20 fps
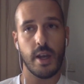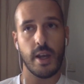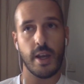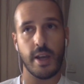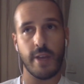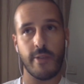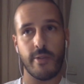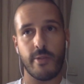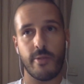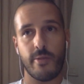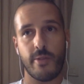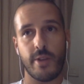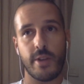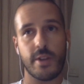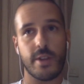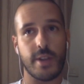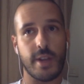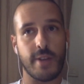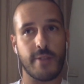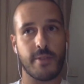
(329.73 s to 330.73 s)
If you feel
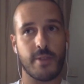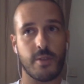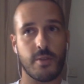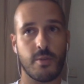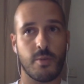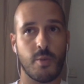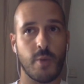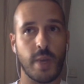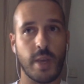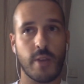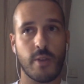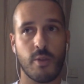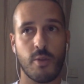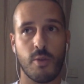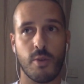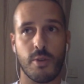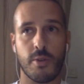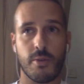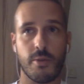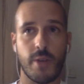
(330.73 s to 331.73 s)
that after week 2
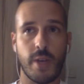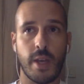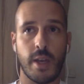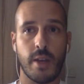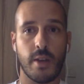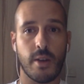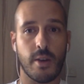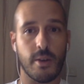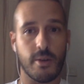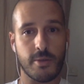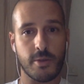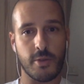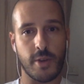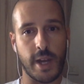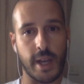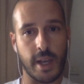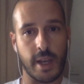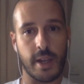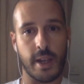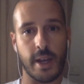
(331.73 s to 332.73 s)
or 3 of
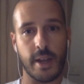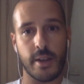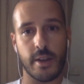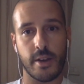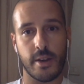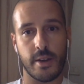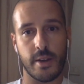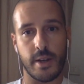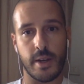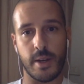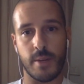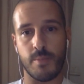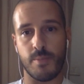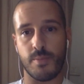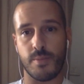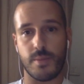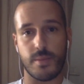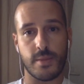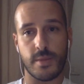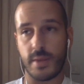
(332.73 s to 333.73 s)
trying another
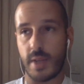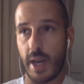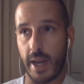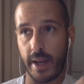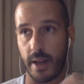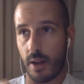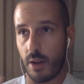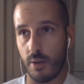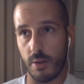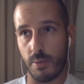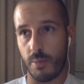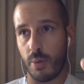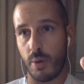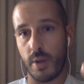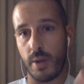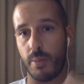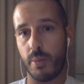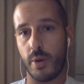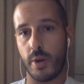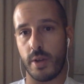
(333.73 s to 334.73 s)
title or
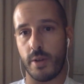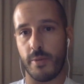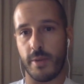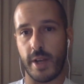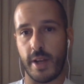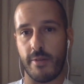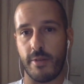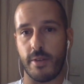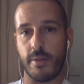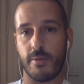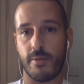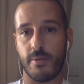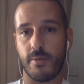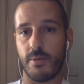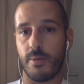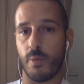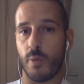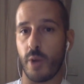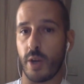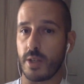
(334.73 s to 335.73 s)
bullet point or whatever
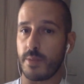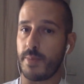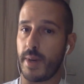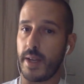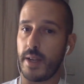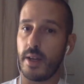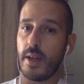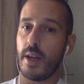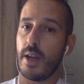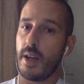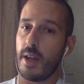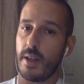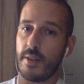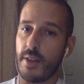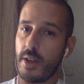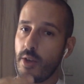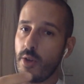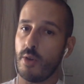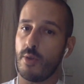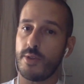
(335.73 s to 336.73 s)
works better,
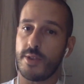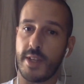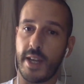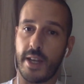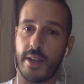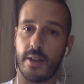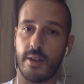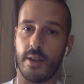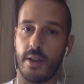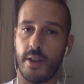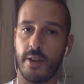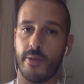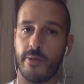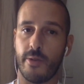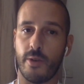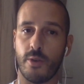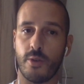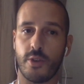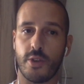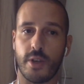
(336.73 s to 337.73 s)
then use that in the
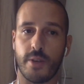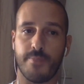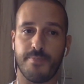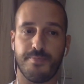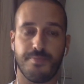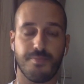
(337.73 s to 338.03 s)
future.